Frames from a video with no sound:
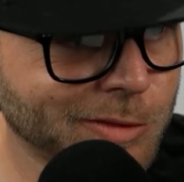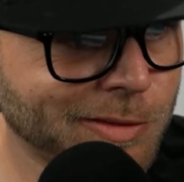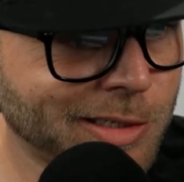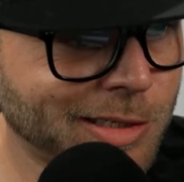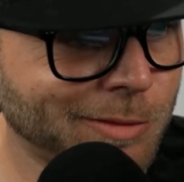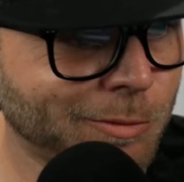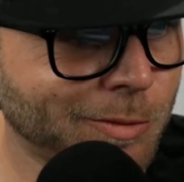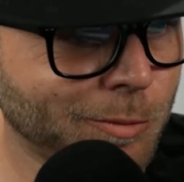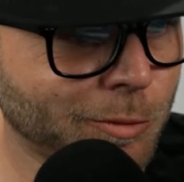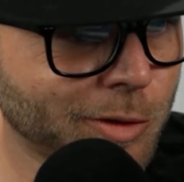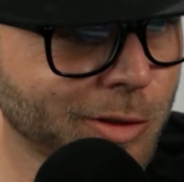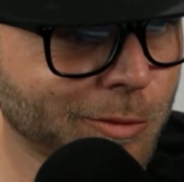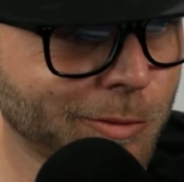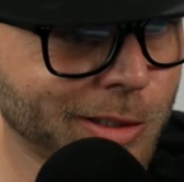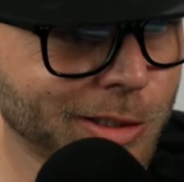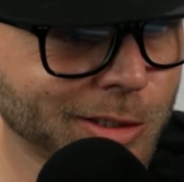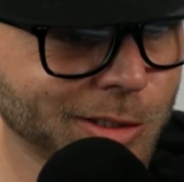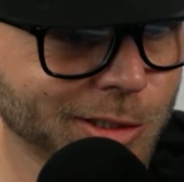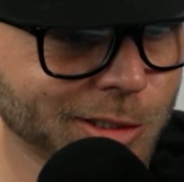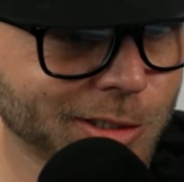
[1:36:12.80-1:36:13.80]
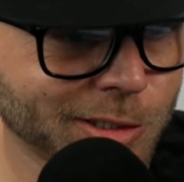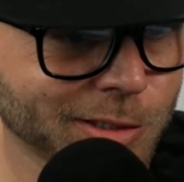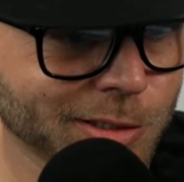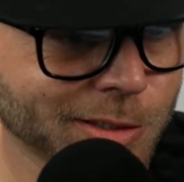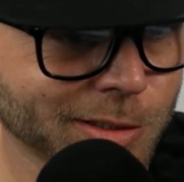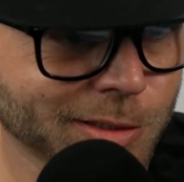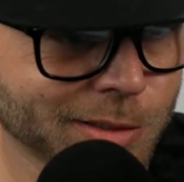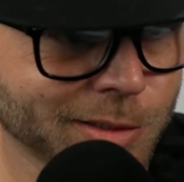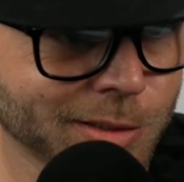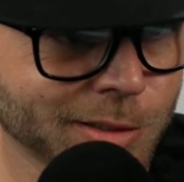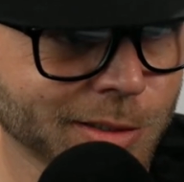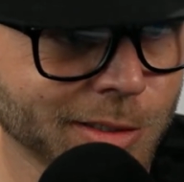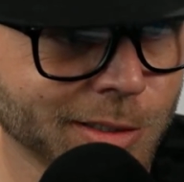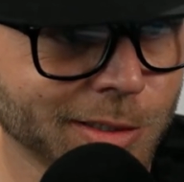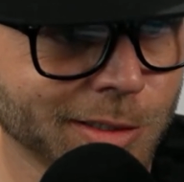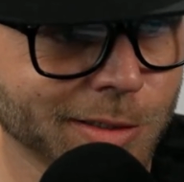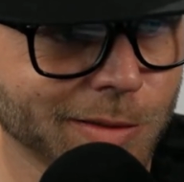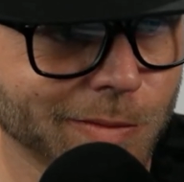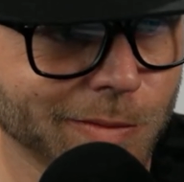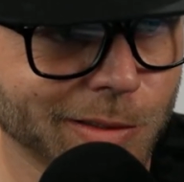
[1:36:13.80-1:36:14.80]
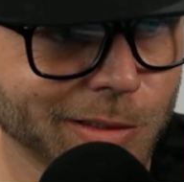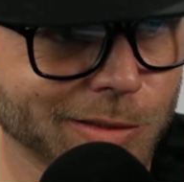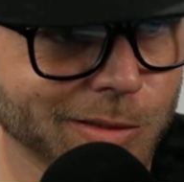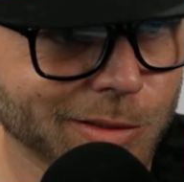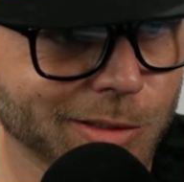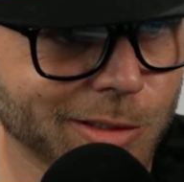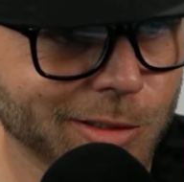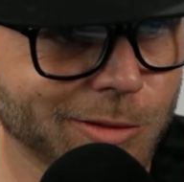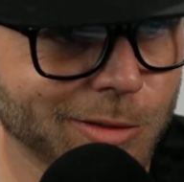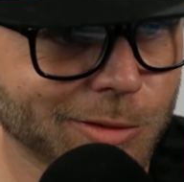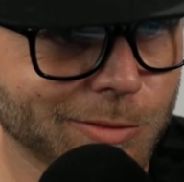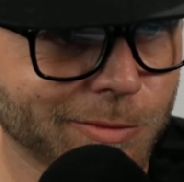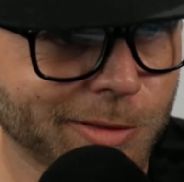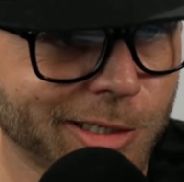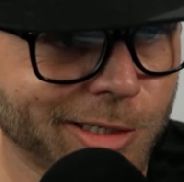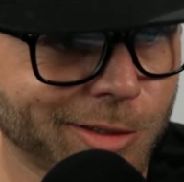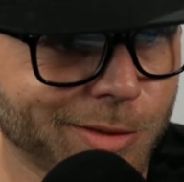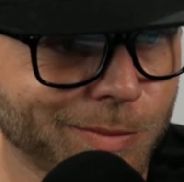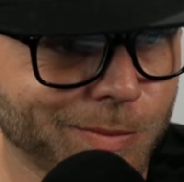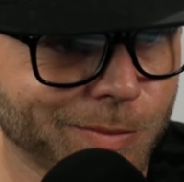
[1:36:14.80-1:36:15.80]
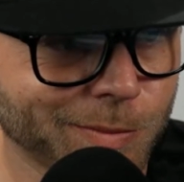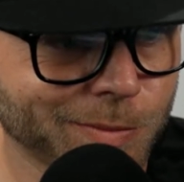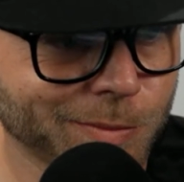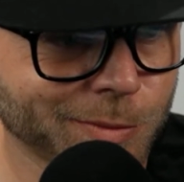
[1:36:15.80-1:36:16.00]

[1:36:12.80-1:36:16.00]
find one more question here. Let's go just random.